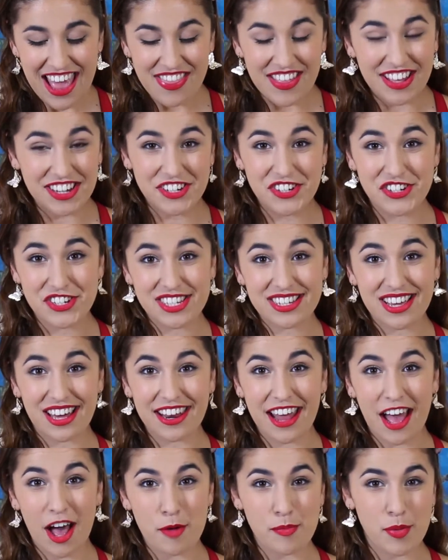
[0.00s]
Then you just cut
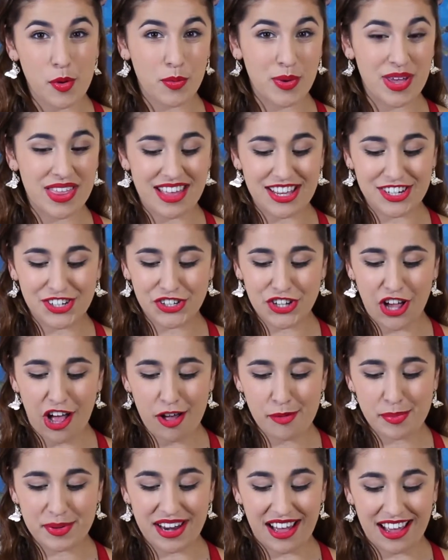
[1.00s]
it up with a
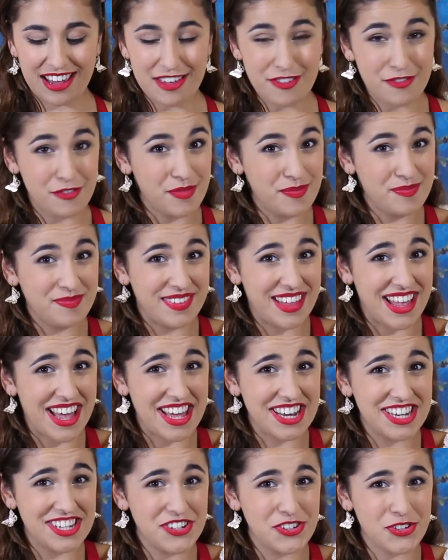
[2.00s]
sharp knife
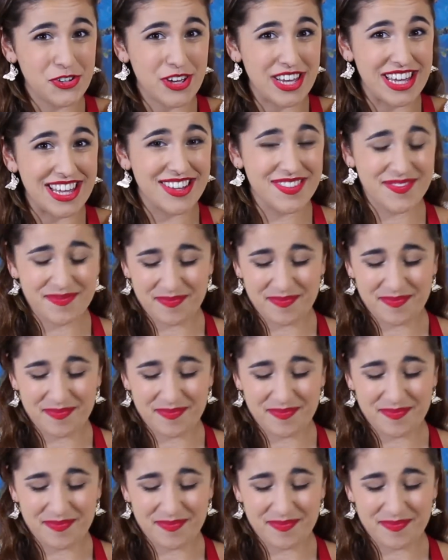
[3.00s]
and enjoy.